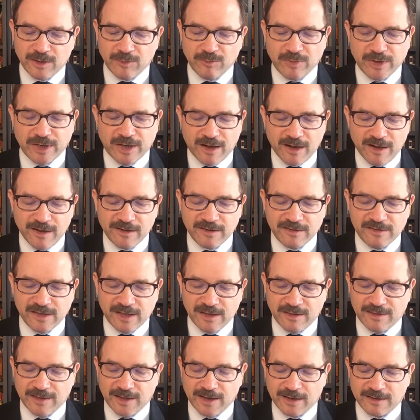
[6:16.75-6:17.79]
Because, he
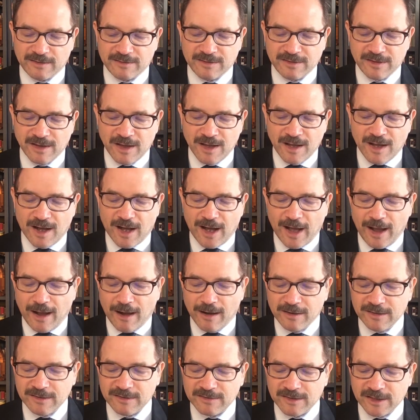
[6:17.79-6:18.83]
thinks, I
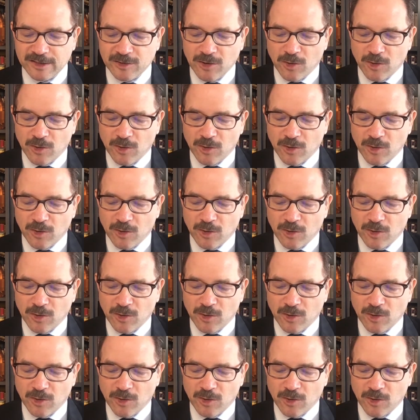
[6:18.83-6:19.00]
honestly